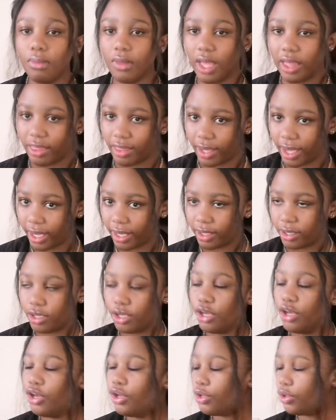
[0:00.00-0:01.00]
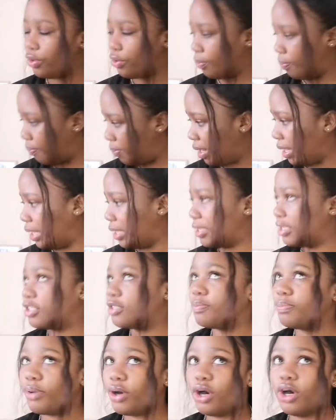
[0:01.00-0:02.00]
and then you blind
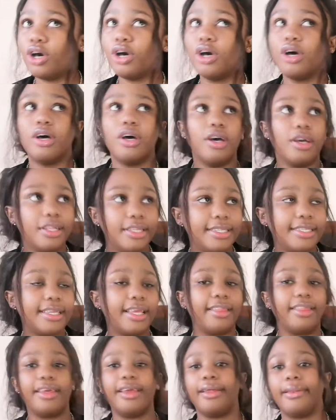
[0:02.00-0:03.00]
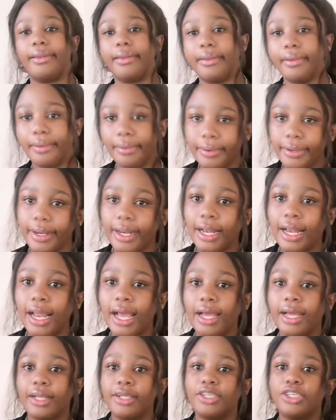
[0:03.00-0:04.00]
spot, and then
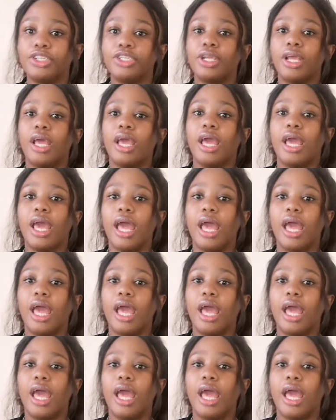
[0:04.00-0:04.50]
clutch,